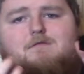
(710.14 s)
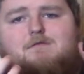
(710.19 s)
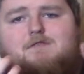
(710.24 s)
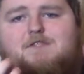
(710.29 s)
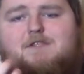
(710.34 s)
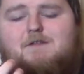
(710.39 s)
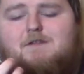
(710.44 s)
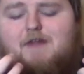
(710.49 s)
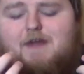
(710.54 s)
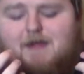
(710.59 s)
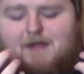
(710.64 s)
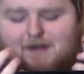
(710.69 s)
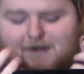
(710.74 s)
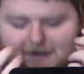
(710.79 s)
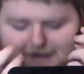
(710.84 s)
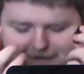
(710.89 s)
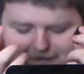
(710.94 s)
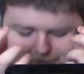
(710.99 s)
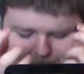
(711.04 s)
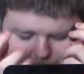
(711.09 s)
So they
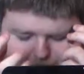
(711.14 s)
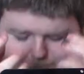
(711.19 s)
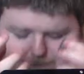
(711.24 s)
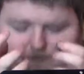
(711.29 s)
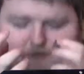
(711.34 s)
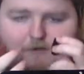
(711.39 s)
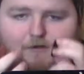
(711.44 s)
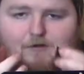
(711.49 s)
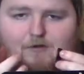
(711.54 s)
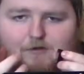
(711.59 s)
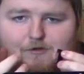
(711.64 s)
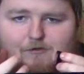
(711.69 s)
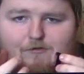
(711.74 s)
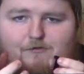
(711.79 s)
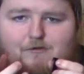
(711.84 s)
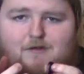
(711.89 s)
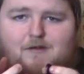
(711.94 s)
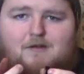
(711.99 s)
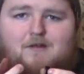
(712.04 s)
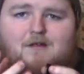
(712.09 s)
needed to
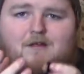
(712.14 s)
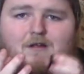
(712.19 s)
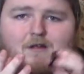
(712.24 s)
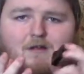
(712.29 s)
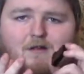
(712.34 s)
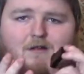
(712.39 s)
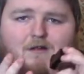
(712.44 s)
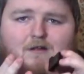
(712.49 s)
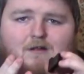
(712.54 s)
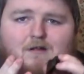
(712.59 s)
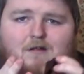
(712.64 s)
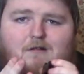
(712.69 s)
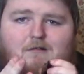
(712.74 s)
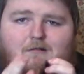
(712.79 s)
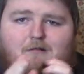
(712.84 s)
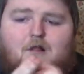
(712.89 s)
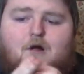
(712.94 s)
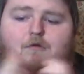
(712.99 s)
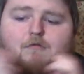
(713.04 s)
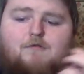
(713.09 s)
include
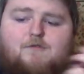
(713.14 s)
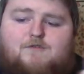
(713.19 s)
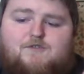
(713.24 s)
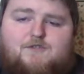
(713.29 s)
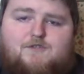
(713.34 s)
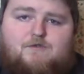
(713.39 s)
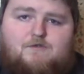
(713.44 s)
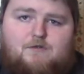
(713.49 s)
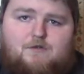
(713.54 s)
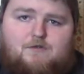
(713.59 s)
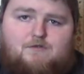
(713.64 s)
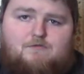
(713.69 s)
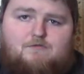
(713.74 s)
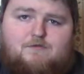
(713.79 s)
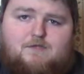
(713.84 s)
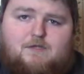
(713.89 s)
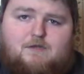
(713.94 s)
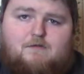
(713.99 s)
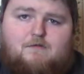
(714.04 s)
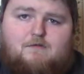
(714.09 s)
longer
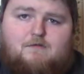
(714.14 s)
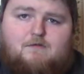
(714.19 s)
screws